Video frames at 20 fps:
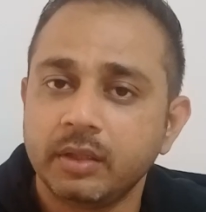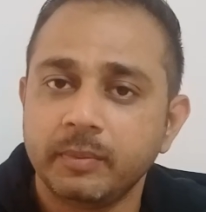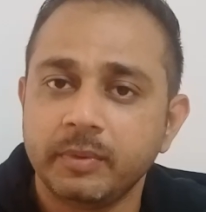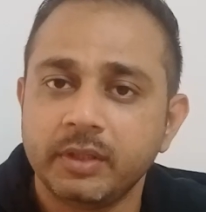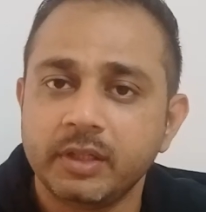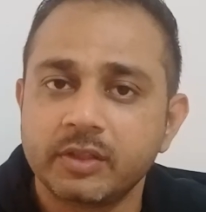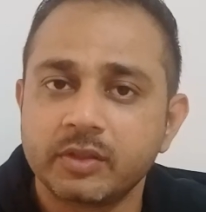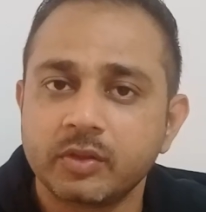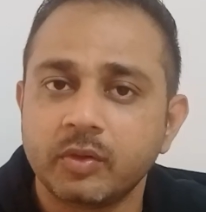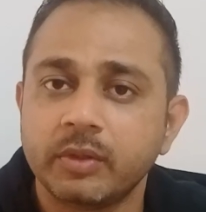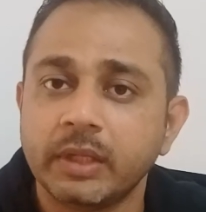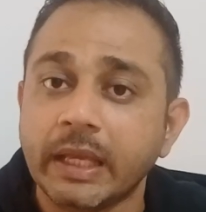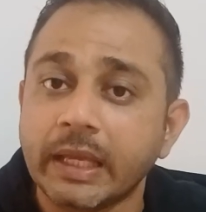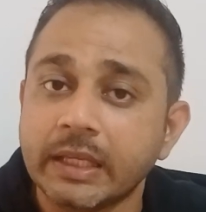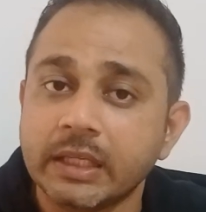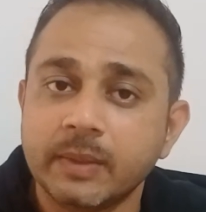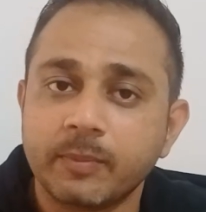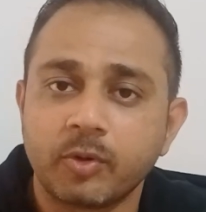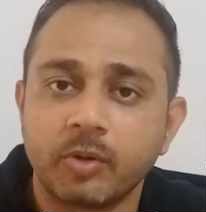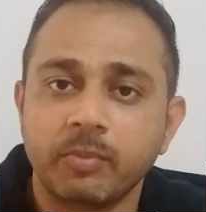minutes on
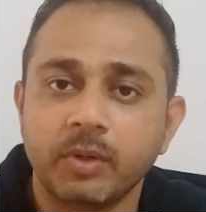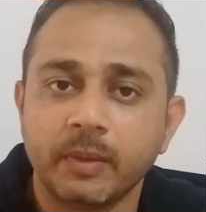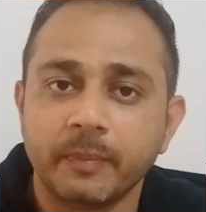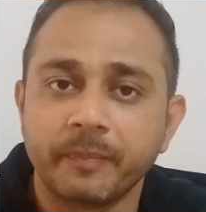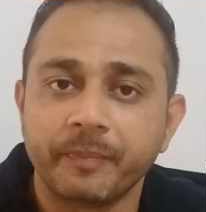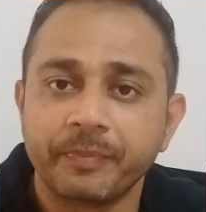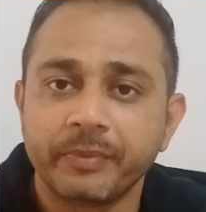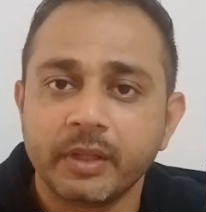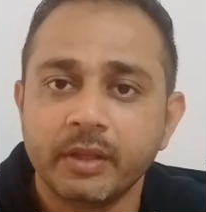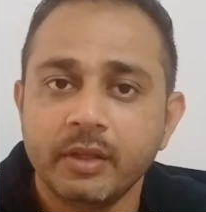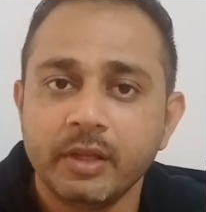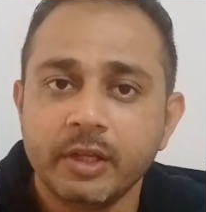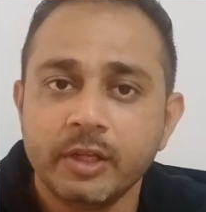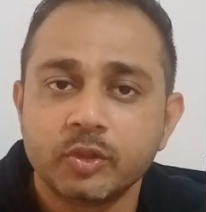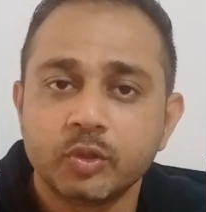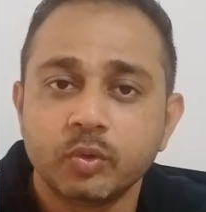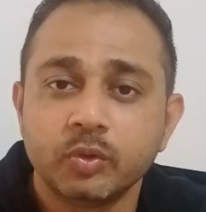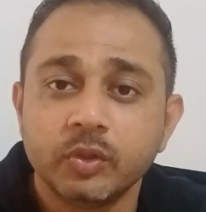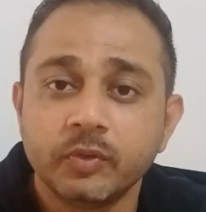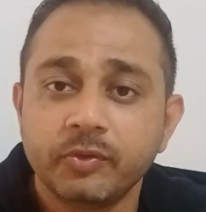any problem.
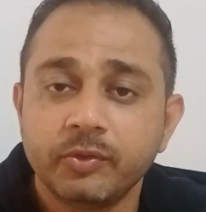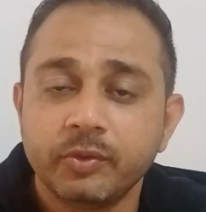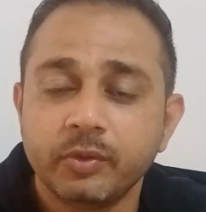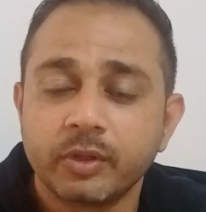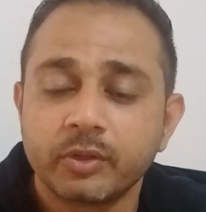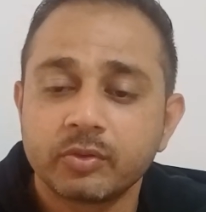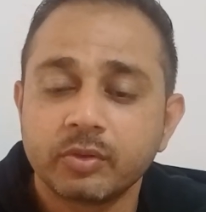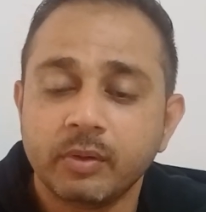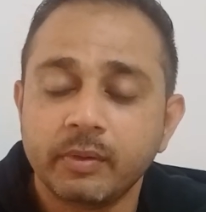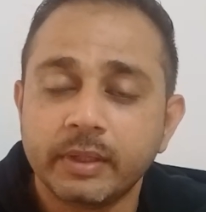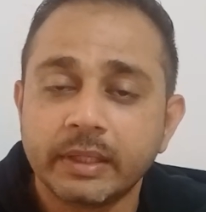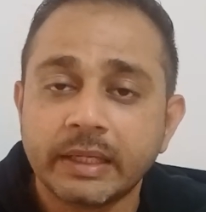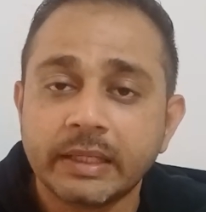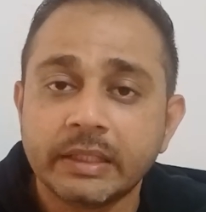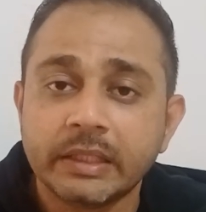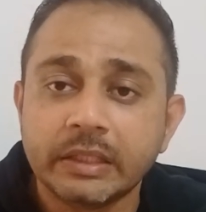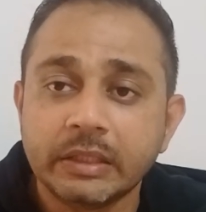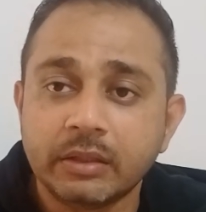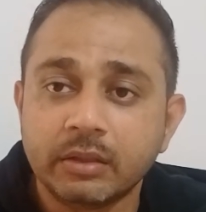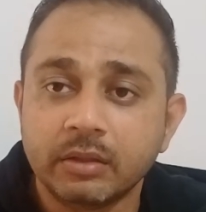So if you are solving
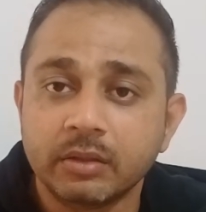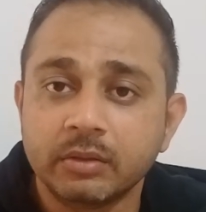any